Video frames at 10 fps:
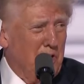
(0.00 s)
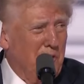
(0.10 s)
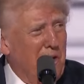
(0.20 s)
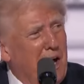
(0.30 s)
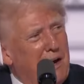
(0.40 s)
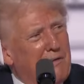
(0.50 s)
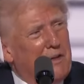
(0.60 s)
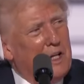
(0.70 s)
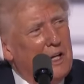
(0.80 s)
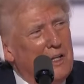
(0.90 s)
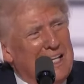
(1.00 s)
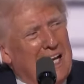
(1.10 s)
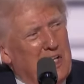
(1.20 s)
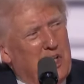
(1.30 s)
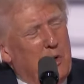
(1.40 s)
survived the
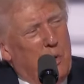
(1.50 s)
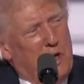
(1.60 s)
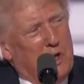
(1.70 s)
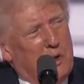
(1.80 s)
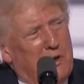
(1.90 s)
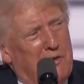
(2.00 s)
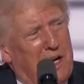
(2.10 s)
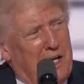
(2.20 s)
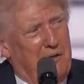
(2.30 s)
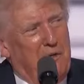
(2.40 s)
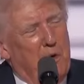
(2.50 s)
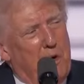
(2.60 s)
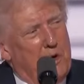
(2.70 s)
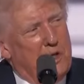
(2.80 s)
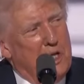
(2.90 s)
icy winter at Valley
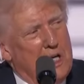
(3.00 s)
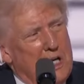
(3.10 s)
Forge,